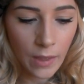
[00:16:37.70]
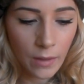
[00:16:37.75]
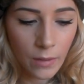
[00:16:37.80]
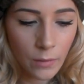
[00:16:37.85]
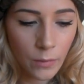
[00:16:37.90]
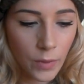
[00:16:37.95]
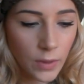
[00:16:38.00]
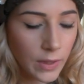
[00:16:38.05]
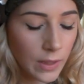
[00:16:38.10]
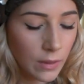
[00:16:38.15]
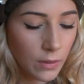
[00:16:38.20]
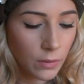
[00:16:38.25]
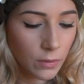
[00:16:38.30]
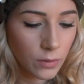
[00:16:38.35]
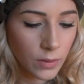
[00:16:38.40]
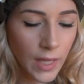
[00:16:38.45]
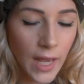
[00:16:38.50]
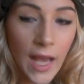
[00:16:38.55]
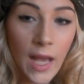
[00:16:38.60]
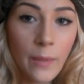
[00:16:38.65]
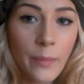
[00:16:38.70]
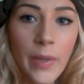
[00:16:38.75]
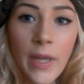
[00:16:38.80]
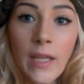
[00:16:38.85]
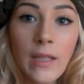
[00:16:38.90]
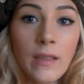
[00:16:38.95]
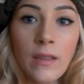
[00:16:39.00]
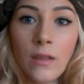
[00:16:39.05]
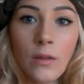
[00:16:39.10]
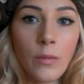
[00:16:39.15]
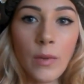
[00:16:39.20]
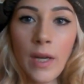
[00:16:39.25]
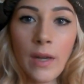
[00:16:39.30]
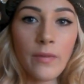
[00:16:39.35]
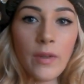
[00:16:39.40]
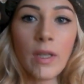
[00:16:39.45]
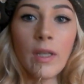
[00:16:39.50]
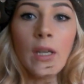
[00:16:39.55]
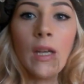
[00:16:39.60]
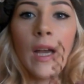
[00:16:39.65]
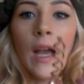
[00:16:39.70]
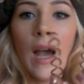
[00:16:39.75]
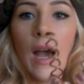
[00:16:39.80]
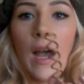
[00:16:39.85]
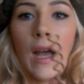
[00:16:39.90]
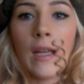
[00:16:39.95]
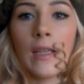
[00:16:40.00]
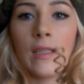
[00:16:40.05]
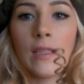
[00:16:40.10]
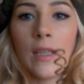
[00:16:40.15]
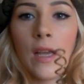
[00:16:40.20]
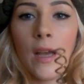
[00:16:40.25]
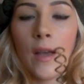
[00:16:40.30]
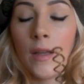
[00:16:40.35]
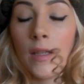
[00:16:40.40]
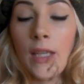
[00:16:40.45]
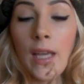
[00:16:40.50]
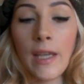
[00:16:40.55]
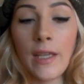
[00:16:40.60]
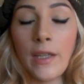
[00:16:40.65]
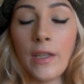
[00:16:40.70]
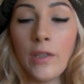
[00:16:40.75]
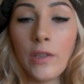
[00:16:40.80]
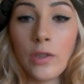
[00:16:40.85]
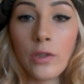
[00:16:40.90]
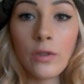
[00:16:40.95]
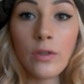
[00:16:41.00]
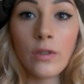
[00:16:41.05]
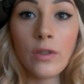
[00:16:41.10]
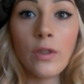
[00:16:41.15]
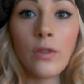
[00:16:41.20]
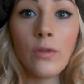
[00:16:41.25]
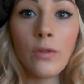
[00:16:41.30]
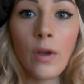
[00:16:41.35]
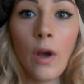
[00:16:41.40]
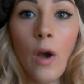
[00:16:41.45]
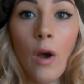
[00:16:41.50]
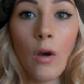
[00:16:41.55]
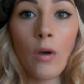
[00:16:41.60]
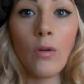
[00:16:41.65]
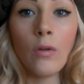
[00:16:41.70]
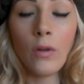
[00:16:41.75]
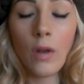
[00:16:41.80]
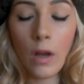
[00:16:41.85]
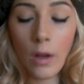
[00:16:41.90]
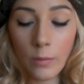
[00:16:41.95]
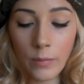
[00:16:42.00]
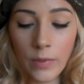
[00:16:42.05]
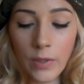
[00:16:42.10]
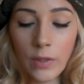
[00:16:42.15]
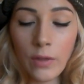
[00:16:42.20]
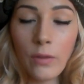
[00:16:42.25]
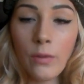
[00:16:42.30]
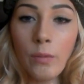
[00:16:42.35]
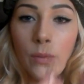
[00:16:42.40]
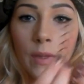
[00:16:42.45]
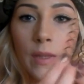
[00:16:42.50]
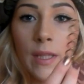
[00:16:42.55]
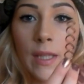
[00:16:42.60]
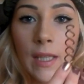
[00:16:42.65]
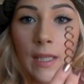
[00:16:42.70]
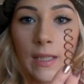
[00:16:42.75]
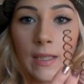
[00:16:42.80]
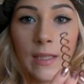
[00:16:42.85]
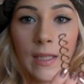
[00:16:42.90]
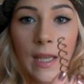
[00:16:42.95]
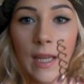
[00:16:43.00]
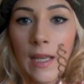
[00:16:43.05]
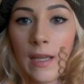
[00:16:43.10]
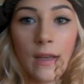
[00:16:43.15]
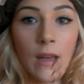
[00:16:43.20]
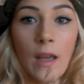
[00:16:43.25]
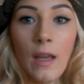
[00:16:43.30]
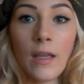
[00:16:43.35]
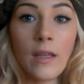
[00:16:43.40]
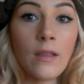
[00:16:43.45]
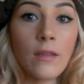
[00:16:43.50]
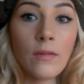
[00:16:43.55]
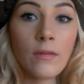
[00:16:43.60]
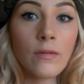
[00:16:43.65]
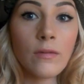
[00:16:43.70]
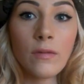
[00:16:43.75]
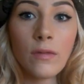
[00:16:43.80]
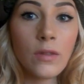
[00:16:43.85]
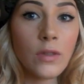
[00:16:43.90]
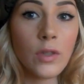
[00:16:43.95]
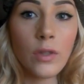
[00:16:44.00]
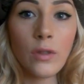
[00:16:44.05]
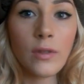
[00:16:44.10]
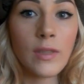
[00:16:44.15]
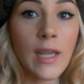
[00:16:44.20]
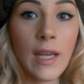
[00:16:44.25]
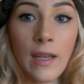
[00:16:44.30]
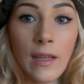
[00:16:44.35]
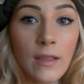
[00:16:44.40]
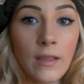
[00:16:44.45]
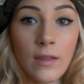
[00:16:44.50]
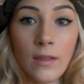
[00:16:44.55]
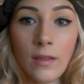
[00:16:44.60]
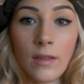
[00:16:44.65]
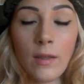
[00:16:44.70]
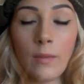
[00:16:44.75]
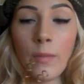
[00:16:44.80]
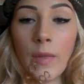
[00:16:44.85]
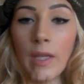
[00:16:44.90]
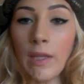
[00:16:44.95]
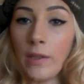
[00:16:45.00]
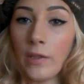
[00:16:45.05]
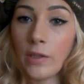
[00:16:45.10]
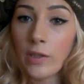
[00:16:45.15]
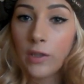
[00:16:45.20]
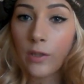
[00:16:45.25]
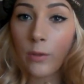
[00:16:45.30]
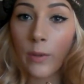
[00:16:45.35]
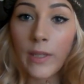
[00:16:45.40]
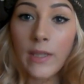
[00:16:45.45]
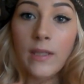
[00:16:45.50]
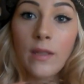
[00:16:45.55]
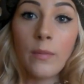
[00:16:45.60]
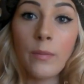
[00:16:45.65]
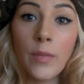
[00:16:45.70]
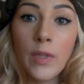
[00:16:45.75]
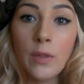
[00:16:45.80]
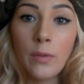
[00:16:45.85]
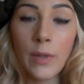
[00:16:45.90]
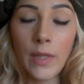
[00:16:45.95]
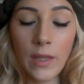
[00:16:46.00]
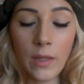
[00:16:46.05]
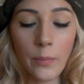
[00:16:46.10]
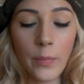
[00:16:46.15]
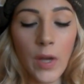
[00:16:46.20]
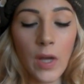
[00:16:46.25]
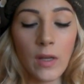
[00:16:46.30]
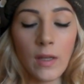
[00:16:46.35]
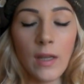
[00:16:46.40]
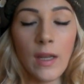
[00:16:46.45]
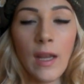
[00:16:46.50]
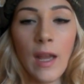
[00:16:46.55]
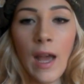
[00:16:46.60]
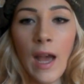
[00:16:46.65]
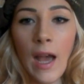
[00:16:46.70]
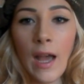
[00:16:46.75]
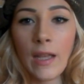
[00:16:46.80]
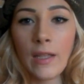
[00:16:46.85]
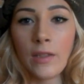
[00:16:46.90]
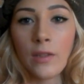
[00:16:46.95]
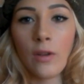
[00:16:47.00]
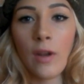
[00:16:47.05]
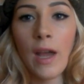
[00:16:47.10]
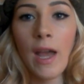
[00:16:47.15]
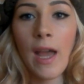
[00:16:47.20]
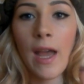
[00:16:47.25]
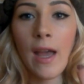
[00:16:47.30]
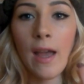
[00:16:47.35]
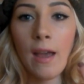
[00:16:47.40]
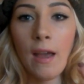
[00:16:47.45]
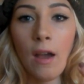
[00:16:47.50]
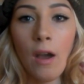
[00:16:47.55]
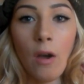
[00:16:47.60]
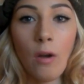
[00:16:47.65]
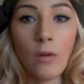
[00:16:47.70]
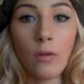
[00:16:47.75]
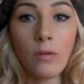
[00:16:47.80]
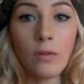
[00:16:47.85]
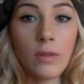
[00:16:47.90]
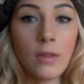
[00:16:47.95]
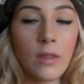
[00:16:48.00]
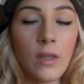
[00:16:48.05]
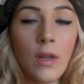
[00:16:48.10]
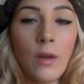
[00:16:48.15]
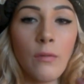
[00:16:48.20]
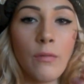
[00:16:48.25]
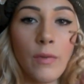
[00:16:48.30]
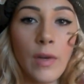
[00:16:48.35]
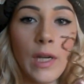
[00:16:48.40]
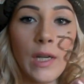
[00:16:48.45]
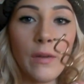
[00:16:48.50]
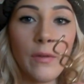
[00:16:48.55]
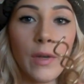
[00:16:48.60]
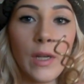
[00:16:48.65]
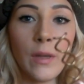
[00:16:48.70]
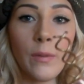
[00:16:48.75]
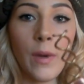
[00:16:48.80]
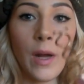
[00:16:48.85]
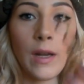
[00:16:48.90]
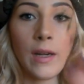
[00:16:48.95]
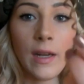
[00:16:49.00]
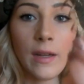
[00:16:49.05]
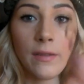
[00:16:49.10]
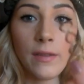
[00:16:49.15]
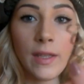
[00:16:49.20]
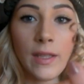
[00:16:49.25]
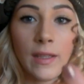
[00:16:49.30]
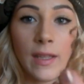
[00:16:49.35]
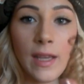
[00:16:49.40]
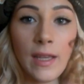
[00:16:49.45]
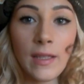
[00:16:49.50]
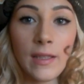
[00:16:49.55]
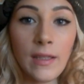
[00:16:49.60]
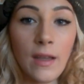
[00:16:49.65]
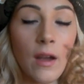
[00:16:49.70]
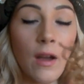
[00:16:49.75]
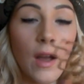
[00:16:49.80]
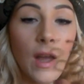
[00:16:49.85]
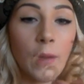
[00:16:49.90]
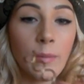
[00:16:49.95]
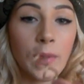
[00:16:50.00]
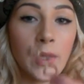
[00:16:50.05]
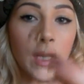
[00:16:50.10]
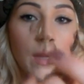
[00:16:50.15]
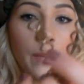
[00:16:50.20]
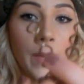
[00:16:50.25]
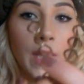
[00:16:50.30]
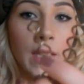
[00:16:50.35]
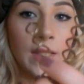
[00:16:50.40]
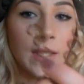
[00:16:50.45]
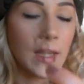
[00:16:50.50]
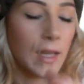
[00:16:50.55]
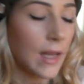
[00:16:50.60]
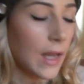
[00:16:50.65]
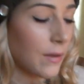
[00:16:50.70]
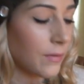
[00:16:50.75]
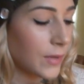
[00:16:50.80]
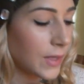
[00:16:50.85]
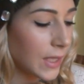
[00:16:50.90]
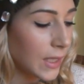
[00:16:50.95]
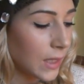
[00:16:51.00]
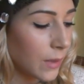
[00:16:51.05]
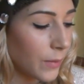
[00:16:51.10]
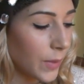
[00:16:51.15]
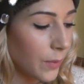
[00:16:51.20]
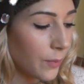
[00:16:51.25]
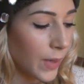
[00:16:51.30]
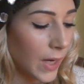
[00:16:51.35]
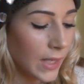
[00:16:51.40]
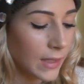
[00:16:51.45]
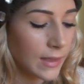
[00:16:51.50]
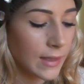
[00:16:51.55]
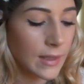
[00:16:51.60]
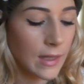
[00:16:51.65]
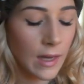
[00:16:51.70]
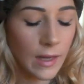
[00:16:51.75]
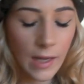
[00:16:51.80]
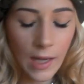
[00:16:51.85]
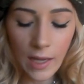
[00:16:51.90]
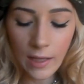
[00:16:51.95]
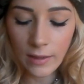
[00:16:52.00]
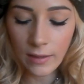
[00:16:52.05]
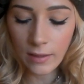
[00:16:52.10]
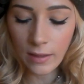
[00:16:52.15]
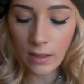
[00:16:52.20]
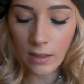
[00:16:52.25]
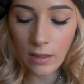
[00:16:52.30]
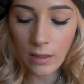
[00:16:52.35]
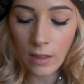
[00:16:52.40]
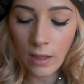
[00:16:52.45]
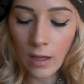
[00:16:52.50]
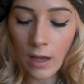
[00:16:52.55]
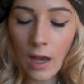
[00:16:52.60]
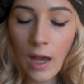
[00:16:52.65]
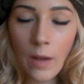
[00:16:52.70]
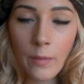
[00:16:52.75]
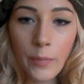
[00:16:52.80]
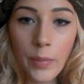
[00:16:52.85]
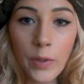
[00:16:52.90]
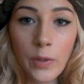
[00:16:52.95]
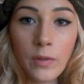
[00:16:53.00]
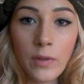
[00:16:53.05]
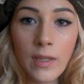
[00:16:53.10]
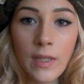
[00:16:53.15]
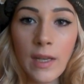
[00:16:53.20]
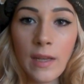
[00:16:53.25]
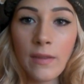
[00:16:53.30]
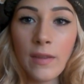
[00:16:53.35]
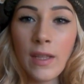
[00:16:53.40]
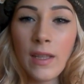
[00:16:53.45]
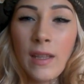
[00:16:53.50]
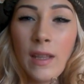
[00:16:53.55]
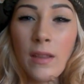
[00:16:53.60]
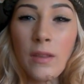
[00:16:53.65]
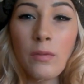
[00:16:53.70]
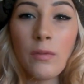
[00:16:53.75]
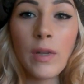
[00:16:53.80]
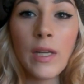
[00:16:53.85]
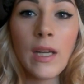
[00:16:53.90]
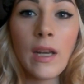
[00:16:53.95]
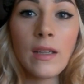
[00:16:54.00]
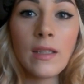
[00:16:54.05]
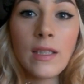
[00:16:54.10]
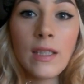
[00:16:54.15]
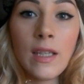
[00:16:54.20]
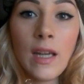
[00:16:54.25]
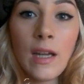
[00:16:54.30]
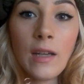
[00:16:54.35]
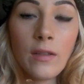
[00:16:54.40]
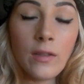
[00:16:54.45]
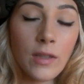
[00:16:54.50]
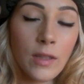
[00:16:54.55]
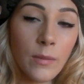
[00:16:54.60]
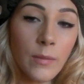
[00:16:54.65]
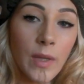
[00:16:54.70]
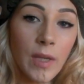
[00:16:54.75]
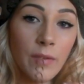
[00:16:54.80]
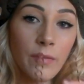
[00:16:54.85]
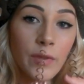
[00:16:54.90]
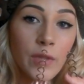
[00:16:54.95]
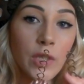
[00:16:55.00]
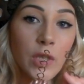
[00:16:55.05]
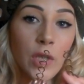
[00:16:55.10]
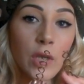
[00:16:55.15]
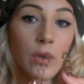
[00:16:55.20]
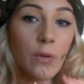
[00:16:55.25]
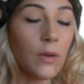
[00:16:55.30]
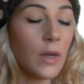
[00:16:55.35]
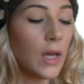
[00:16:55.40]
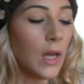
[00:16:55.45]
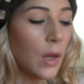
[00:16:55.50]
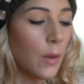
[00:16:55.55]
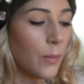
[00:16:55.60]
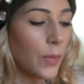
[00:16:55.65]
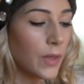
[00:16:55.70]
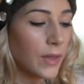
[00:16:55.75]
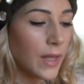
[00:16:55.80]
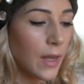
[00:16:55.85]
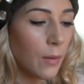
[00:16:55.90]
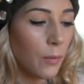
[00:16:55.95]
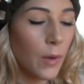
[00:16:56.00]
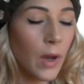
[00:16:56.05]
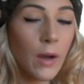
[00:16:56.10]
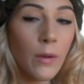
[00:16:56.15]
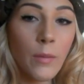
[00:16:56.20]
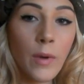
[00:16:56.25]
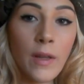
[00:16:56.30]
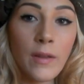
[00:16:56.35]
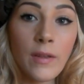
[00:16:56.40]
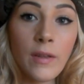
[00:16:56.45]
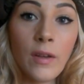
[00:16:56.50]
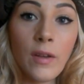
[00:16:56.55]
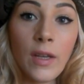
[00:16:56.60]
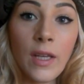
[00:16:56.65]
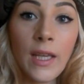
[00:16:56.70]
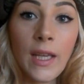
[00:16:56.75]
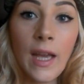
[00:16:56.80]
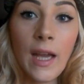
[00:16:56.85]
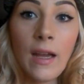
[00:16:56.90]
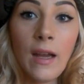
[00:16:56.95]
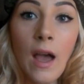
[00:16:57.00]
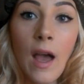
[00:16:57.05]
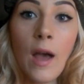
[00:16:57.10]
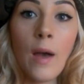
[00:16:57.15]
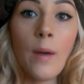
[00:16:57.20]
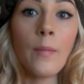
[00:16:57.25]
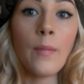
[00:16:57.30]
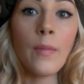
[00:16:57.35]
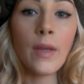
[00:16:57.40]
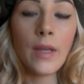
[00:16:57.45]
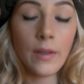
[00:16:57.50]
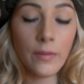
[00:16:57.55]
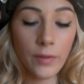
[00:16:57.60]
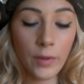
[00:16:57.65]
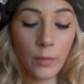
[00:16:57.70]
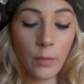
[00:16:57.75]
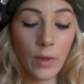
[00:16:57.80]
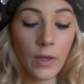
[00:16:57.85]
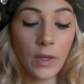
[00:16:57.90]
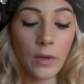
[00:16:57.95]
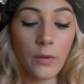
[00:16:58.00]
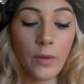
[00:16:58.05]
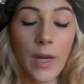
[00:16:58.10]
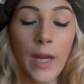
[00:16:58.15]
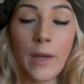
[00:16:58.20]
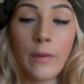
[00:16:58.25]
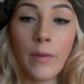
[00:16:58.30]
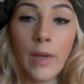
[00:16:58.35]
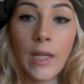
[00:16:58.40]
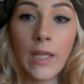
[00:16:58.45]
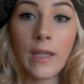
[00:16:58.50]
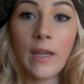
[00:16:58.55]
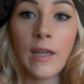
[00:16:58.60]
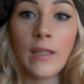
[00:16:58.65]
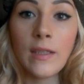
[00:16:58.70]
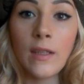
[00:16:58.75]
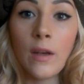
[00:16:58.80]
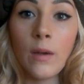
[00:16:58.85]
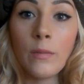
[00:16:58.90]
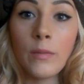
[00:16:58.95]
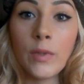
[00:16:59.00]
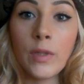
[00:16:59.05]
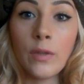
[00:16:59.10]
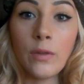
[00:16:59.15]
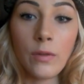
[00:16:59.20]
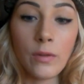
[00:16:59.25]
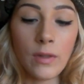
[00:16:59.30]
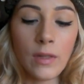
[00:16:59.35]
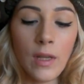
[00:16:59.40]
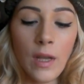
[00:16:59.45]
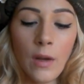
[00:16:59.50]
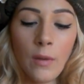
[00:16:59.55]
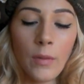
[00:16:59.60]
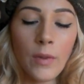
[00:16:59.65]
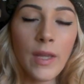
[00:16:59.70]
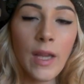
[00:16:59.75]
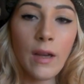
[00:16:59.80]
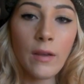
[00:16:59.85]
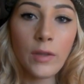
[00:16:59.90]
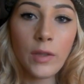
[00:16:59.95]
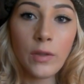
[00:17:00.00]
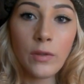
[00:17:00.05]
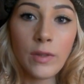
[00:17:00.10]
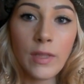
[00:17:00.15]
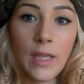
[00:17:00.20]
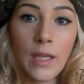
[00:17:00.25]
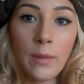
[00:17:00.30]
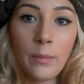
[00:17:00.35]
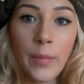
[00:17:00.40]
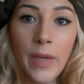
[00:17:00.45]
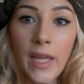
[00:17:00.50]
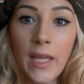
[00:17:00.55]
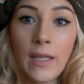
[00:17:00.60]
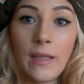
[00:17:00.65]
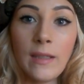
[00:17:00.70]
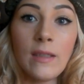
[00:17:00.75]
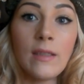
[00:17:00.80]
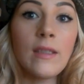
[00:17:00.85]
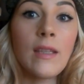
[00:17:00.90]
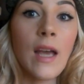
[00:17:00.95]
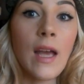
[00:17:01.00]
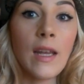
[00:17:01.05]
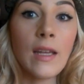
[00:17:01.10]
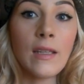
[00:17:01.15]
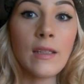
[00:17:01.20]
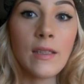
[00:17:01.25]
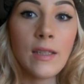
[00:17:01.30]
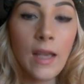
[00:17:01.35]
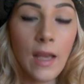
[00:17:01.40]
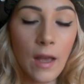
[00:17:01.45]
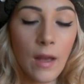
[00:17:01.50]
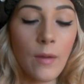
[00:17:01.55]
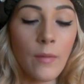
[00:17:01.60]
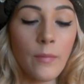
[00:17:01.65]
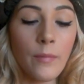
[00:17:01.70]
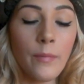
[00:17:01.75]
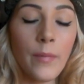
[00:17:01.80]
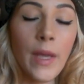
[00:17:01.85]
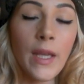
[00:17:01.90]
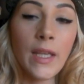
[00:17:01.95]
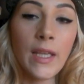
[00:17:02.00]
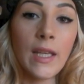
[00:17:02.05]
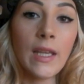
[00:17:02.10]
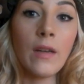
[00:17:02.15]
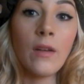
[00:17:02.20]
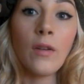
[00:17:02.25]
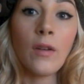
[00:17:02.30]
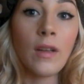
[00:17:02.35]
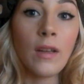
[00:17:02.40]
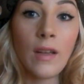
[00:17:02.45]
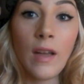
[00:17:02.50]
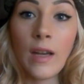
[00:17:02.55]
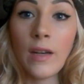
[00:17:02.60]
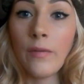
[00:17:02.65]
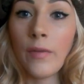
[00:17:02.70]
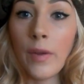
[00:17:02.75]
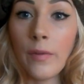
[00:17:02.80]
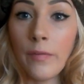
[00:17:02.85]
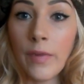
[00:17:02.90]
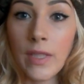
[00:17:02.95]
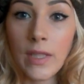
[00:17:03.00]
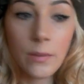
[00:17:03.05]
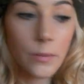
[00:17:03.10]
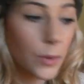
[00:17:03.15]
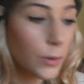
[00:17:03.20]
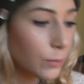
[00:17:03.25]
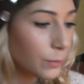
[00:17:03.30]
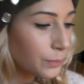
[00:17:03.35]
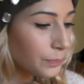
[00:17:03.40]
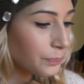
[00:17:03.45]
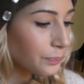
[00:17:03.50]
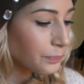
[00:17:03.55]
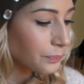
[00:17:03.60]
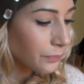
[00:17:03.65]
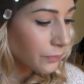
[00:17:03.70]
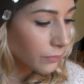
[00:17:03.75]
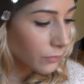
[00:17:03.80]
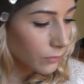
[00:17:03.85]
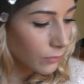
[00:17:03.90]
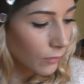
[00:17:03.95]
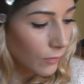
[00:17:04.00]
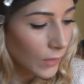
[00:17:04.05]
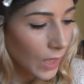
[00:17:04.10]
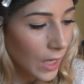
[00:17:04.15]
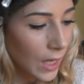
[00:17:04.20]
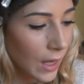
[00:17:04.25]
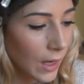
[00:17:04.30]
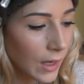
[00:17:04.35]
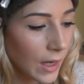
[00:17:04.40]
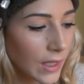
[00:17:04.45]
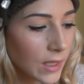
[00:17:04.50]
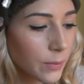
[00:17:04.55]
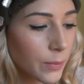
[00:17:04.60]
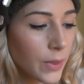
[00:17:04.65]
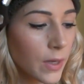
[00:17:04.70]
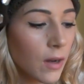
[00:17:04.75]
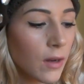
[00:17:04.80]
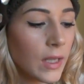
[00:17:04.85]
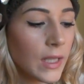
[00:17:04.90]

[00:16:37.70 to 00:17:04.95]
what they're called, hairpins or whatever. And yeah, you can just do the whole updo with these in like 2 seconds or something. You just twist them between the bun and your hair holds really, really well, and I think those are absolutely amazing. I've seen them in places like Asda and Boots, and I think they're $3.99 or something for two, but they're well worth looking at if you want to create really nice updos without using pins and make it look kind of invisible. Last but not